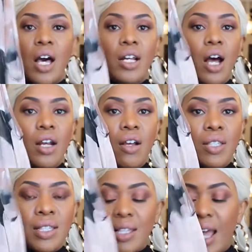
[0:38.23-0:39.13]
Cut on a
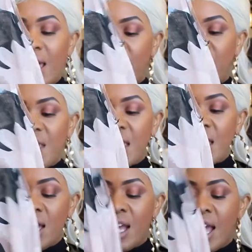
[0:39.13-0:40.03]
slight
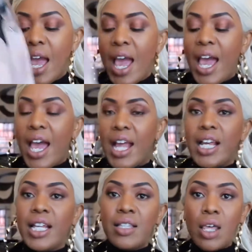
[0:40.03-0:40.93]
V, and
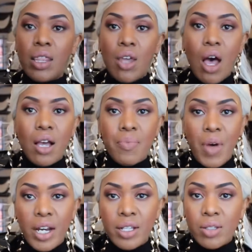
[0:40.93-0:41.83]
it's a thong
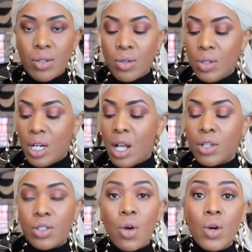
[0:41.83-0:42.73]
bodysuit,
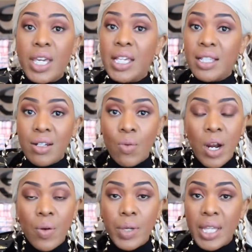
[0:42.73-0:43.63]
so easy to
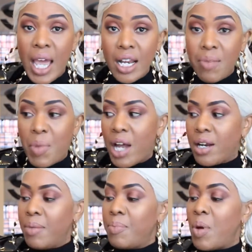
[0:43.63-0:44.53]
wear with any
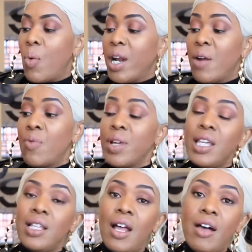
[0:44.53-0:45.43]
bottom. But what I
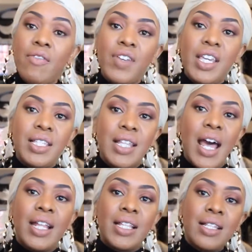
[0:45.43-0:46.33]
really love is
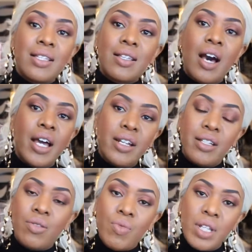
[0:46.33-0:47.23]
that this cut
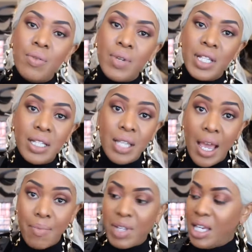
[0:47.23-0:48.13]
is really
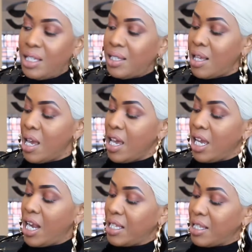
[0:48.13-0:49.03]
timeless.
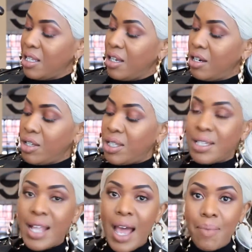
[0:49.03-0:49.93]
It has a little
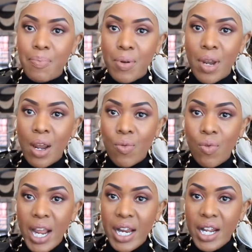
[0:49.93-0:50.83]
snap
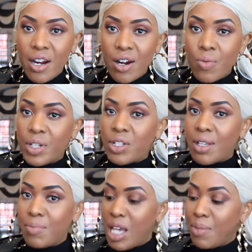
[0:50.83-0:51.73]
right here, which
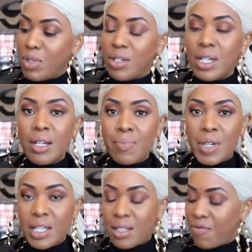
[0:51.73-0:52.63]
sometimes you need it
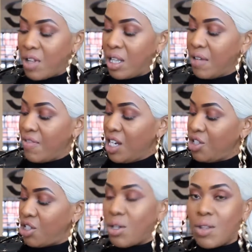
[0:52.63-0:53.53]
because of
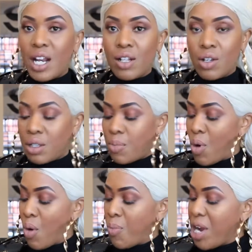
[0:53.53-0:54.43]
cleavage so that it looks
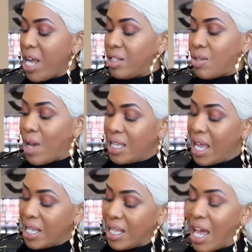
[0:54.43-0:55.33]
appropriate. So I
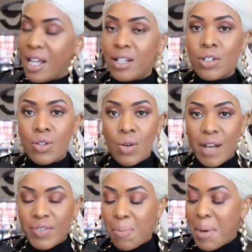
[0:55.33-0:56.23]
like that. You don't
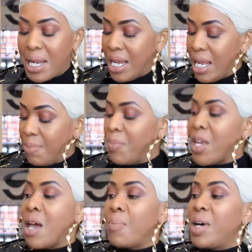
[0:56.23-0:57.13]
have to pin it.
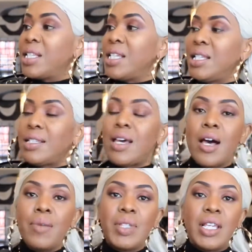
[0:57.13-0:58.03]
But this
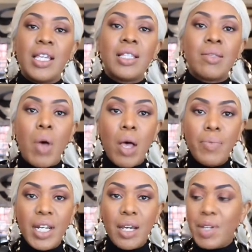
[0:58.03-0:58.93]
comes in small,
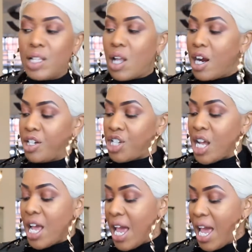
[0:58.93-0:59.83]
medium, and large,
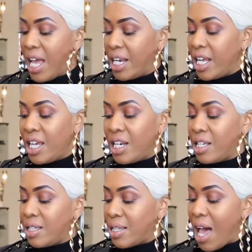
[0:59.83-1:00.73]
and it
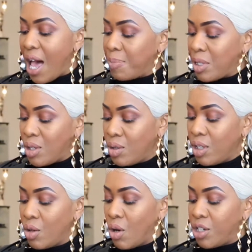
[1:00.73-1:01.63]
is
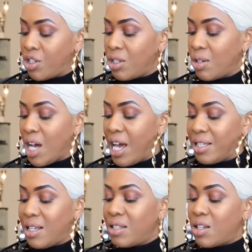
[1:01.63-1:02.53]
absolutely gorgeous, you guys.
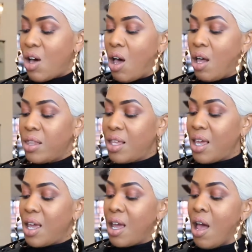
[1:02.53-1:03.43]
It's called
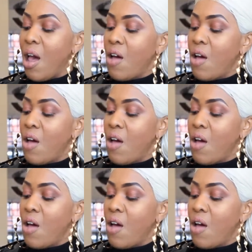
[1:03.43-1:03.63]
the